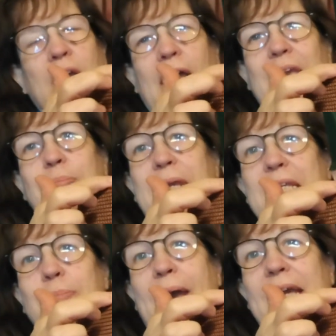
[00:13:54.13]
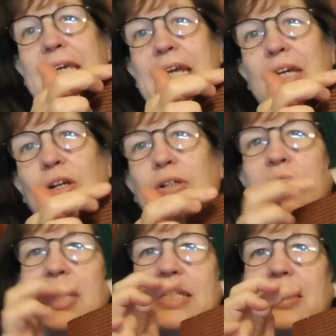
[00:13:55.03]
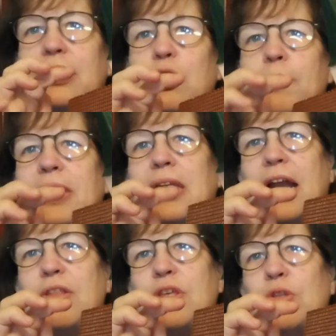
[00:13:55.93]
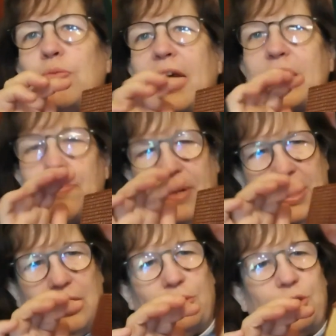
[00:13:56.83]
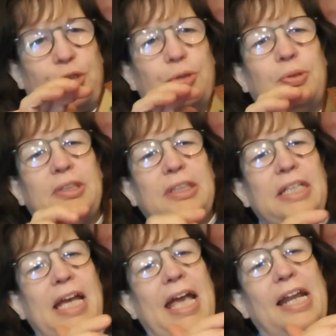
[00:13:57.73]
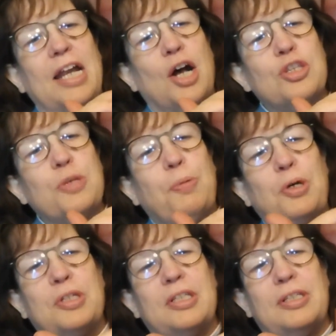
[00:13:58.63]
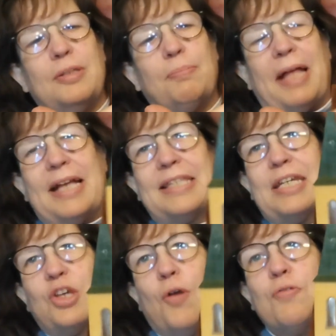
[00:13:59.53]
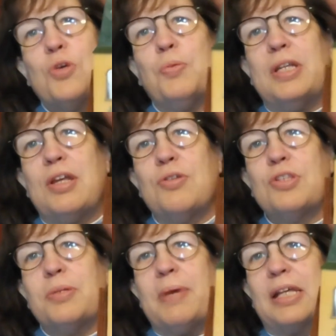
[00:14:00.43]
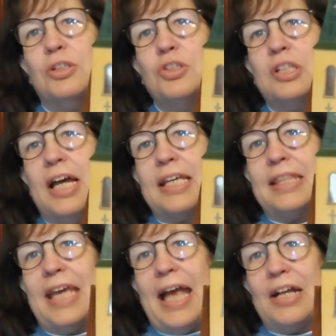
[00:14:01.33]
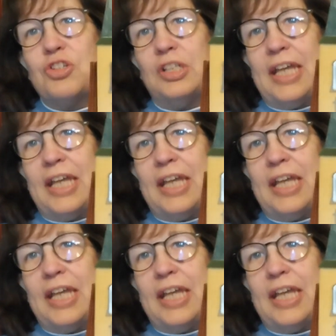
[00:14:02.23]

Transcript: a piece back here. It's a little bit lighter than the rest, but it'll do. And I also put plastic over the windows to make it look like they actually